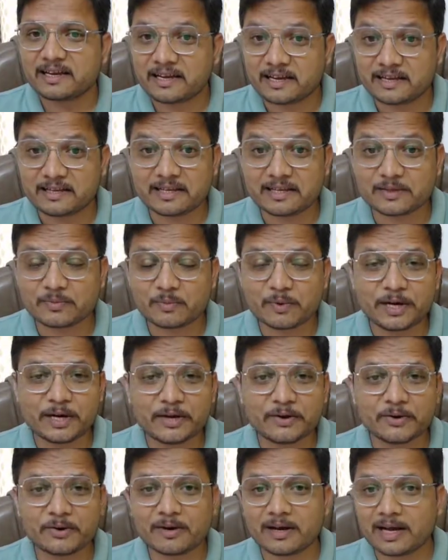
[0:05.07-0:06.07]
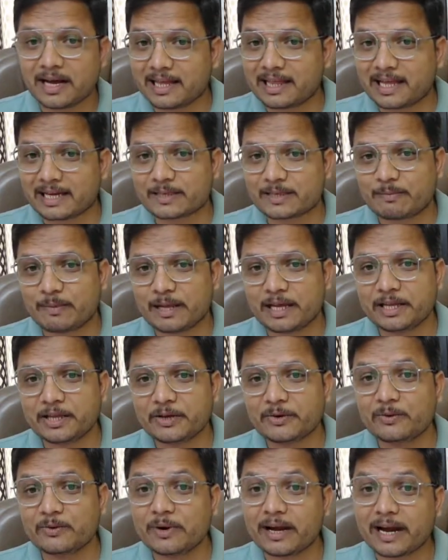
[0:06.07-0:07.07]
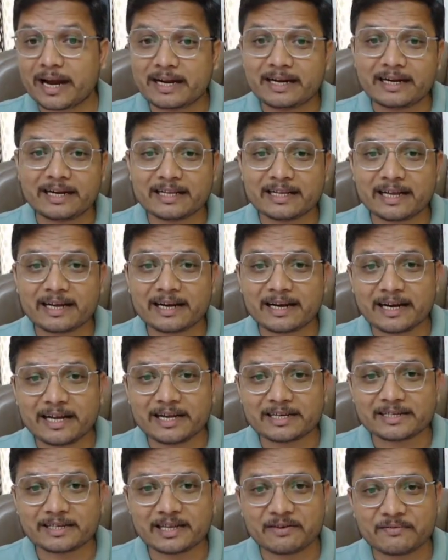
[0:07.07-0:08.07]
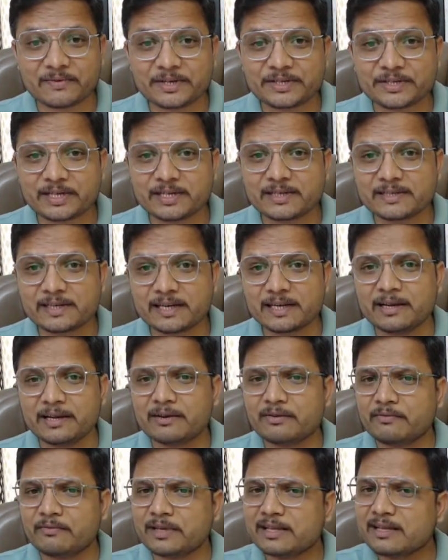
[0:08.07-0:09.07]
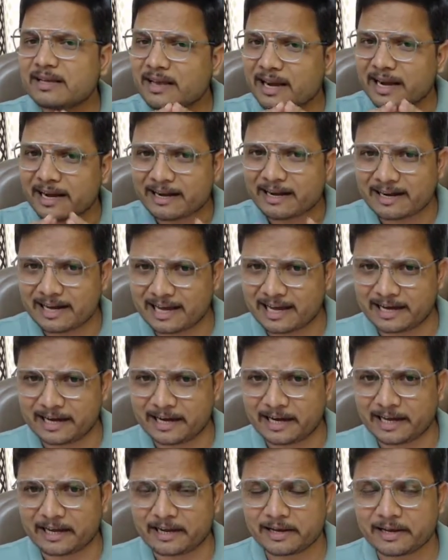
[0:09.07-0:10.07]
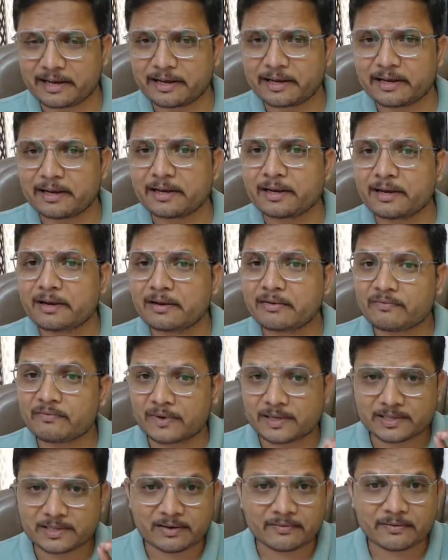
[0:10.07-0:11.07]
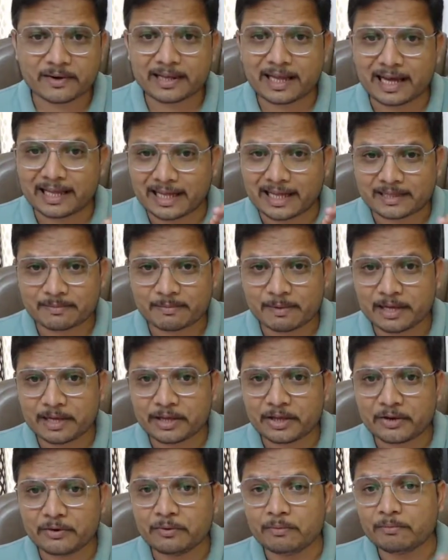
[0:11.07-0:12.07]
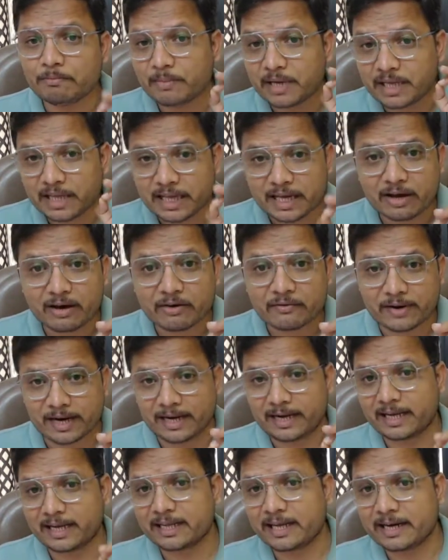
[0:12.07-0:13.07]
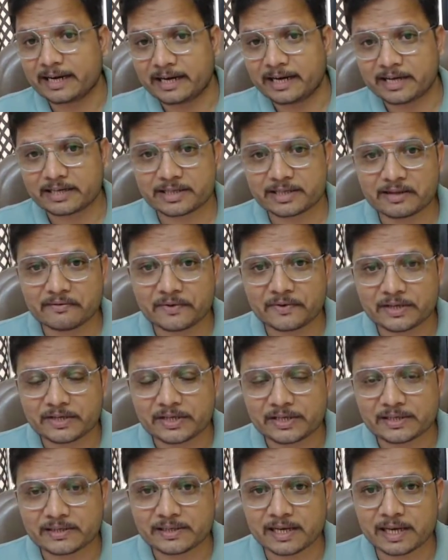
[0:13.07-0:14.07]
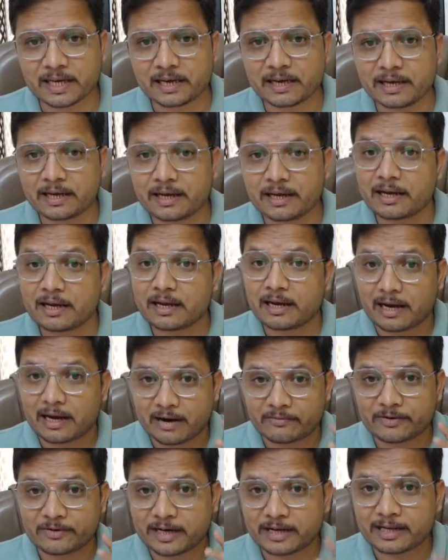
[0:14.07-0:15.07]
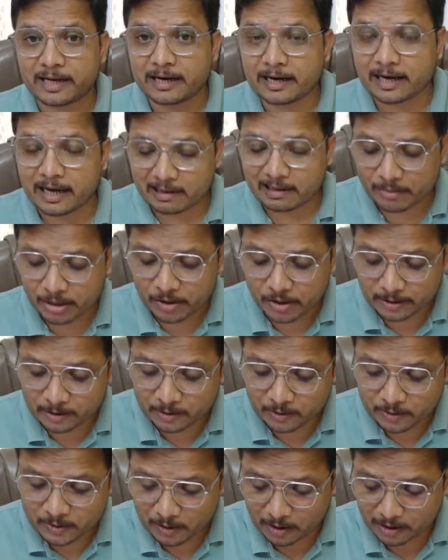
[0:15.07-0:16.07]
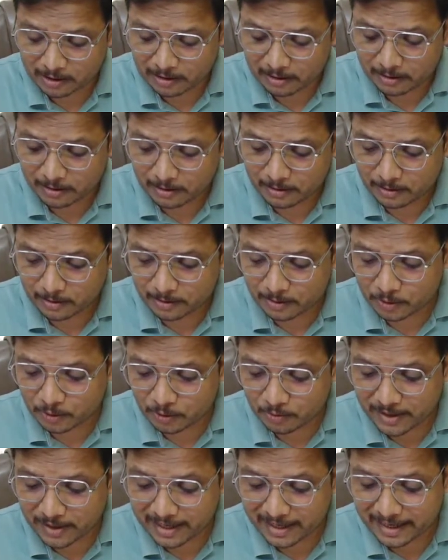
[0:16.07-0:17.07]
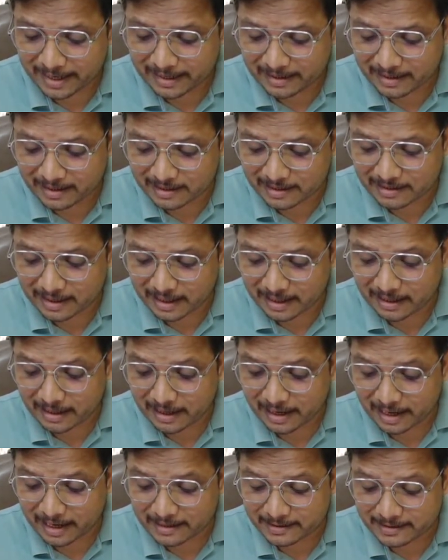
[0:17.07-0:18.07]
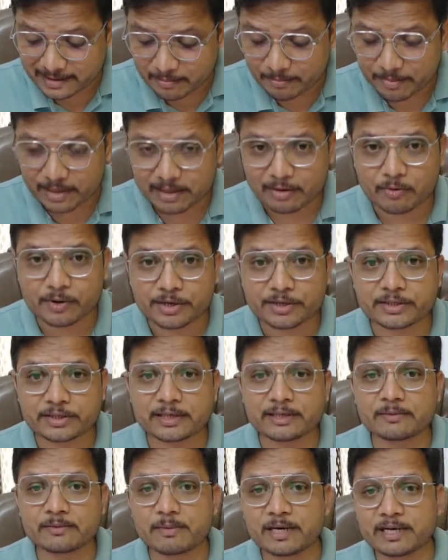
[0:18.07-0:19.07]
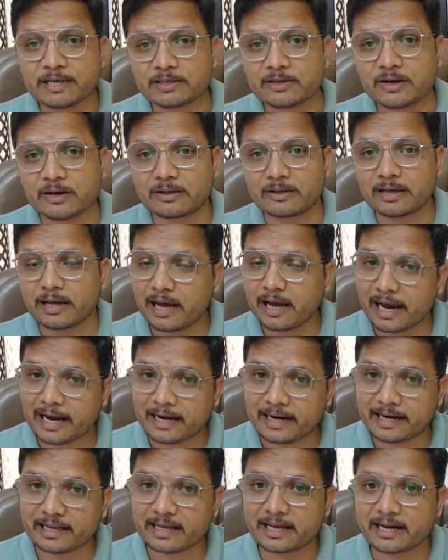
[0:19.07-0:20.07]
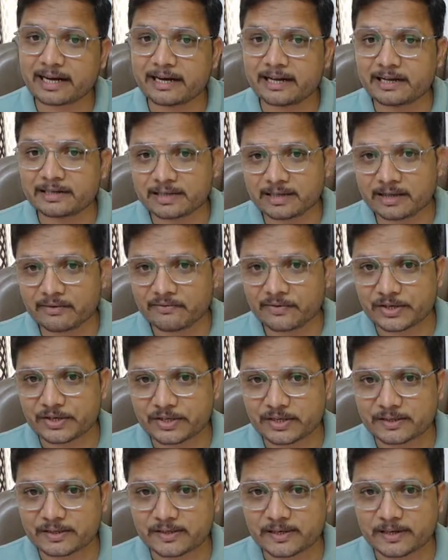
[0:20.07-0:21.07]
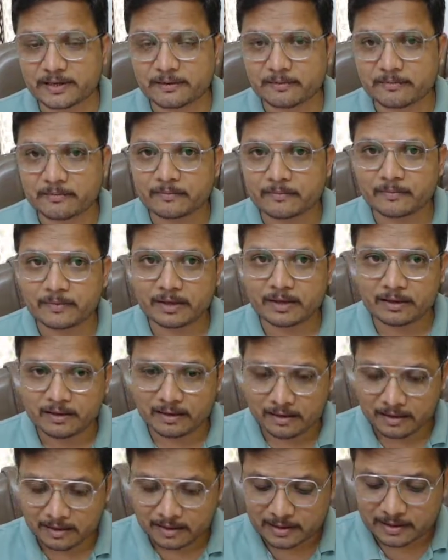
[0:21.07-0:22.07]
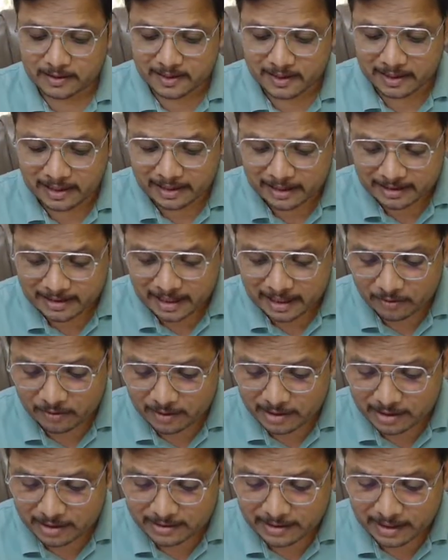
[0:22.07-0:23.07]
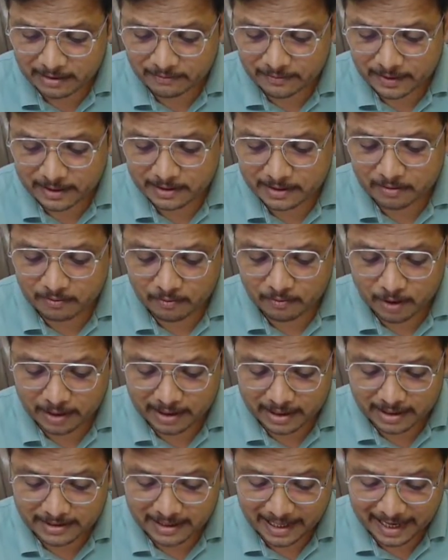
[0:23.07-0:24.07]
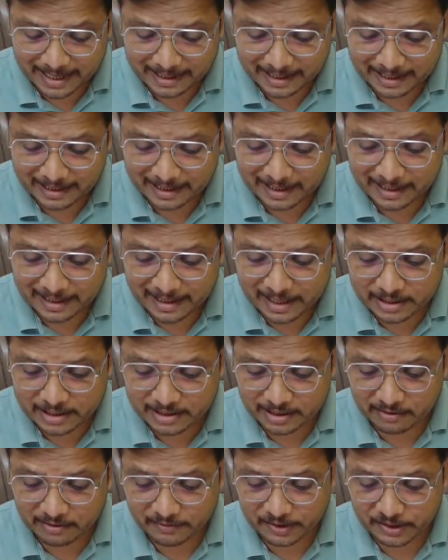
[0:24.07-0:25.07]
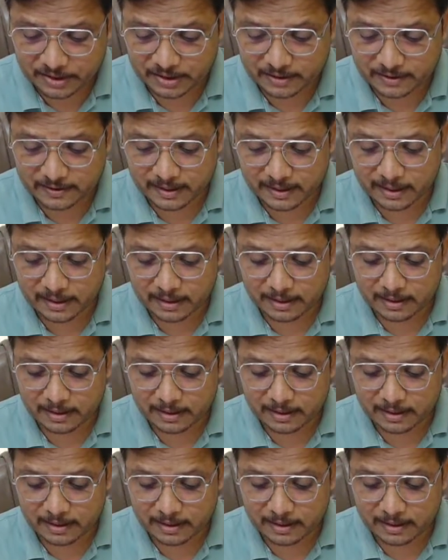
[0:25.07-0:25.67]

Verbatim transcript: In this video, I'll explain you antenna radiation efficiency with great clarity. First of all, I'll explain you meaning of antenna radiation efficiency. After that, I'll be going to solve two very interesting and simple questions based on antenna radiation efficiency. So let us try to understand first what is antenna radiation efficiency.